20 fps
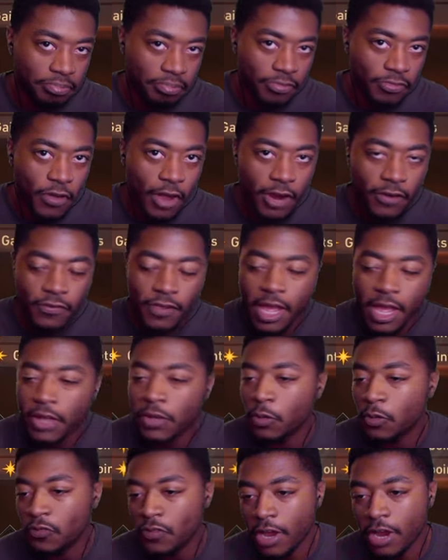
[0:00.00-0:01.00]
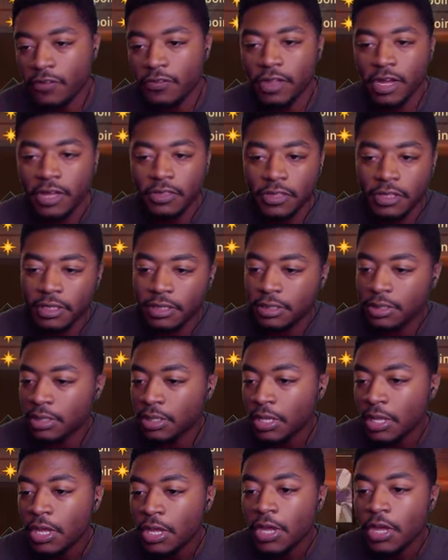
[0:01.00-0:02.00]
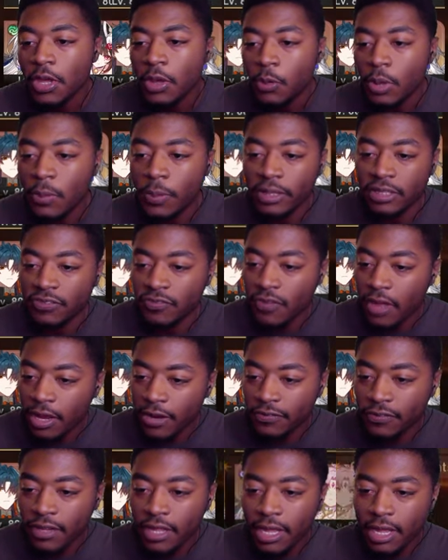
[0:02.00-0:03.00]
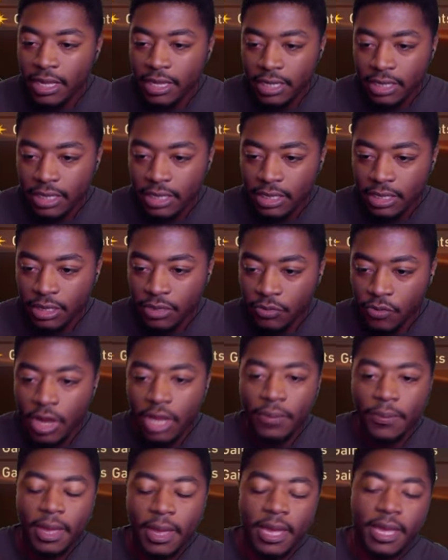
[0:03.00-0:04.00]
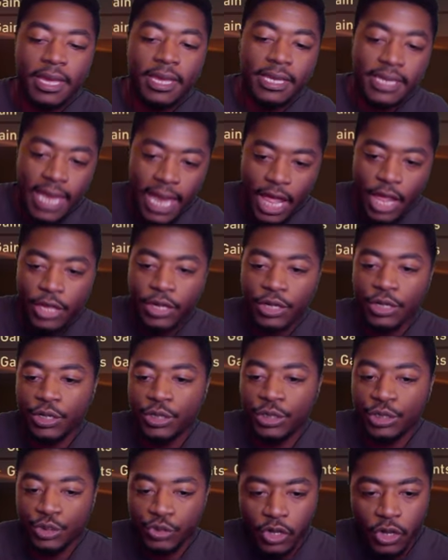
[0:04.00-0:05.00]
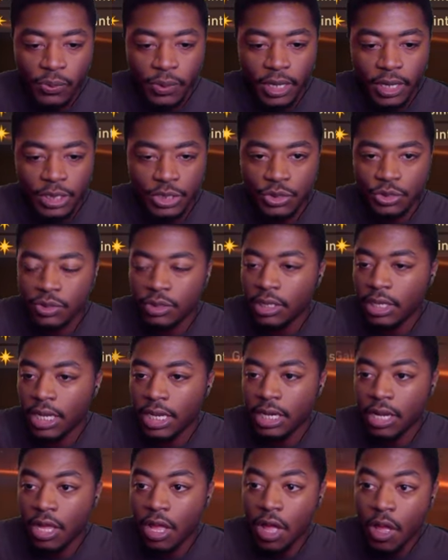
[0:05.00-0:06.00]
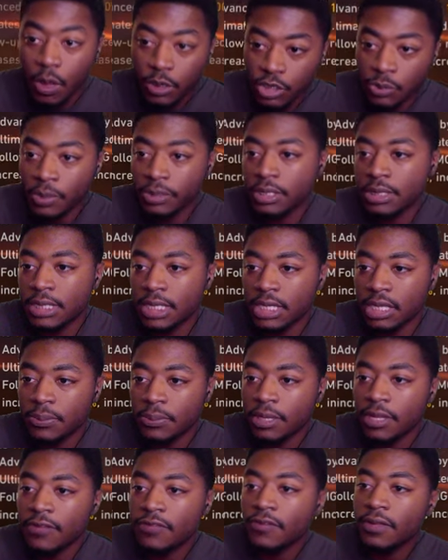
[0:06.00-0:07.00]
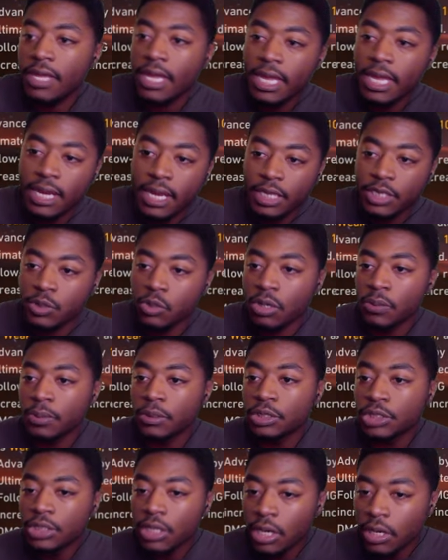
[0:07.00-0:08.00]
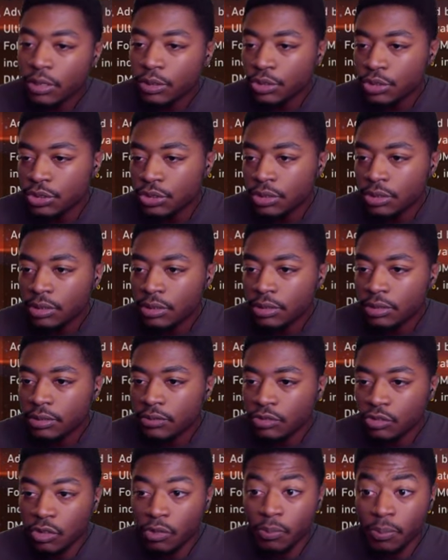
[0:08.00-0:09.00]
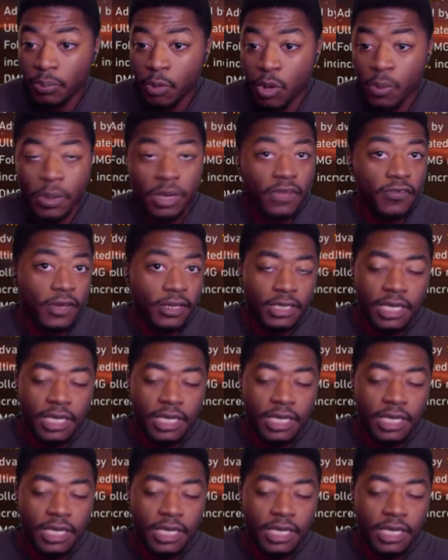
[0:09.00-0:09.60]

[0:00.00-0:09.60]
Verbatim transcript: Firefly doing Firefly things. We picked Firefly, Ruan Mei, Gallagher, and Trailblazer, and also put the second buff, Inexorable Charge, so more break effect